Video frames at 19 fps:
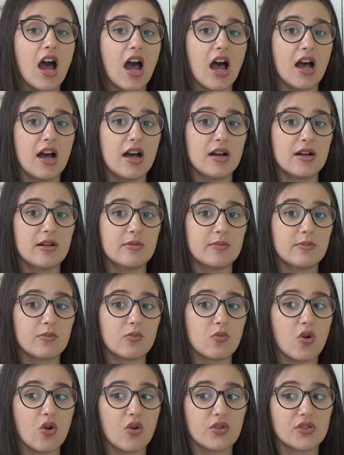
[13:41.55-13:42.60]

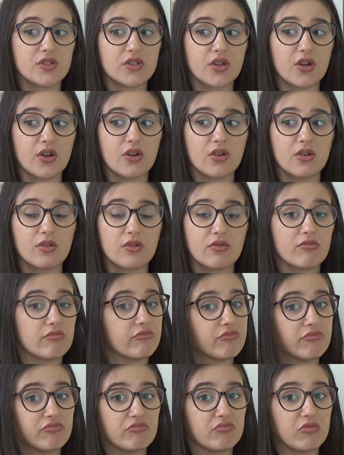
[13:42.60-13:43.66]
were also
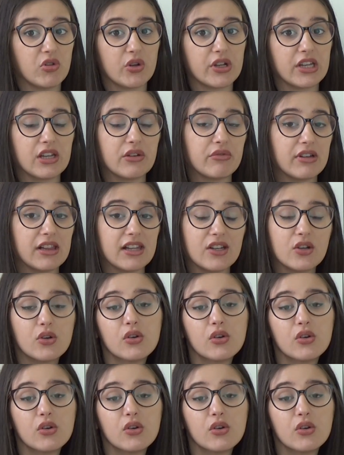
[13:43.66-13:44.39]
looking really